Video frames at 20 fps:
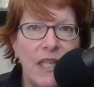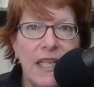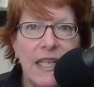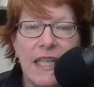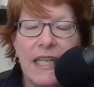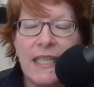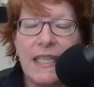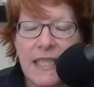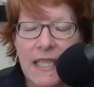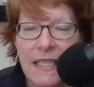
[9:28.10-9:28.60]

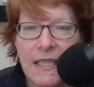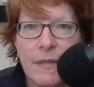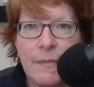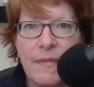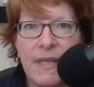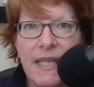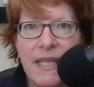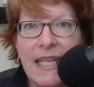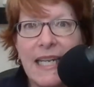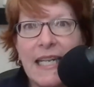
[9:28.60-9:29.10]
It doesn't
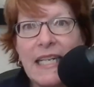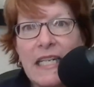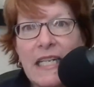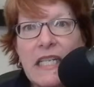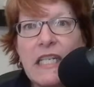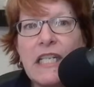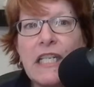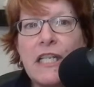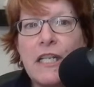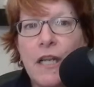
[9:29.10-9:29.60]
mean that it
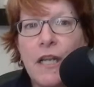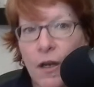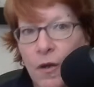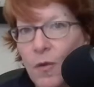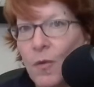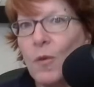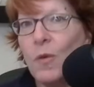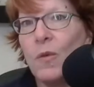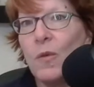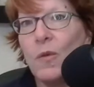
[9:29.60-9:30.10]

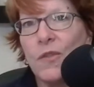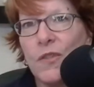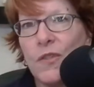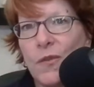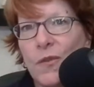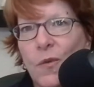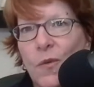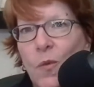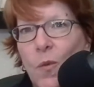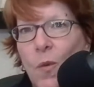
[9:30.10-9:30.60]
knows
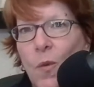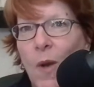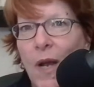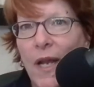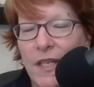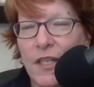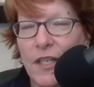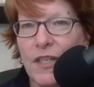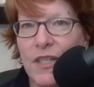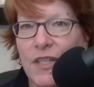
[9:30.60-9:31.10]

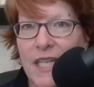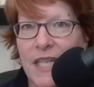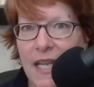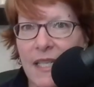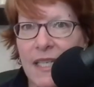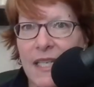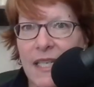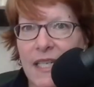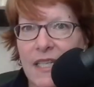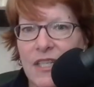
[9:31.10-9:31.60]
what you're
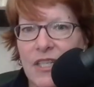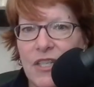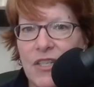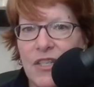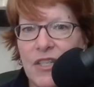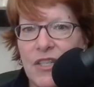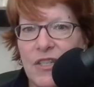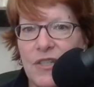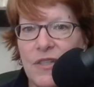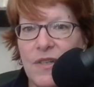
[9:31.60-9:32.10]
telling it to
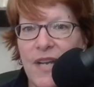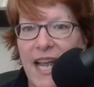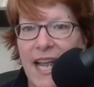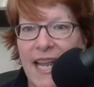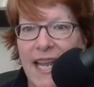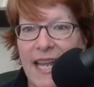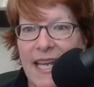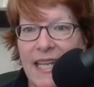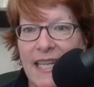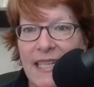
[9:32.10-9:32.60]
do
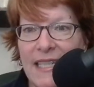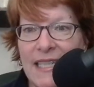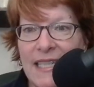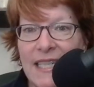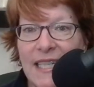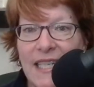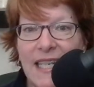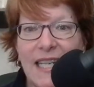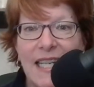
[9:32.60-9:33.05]
and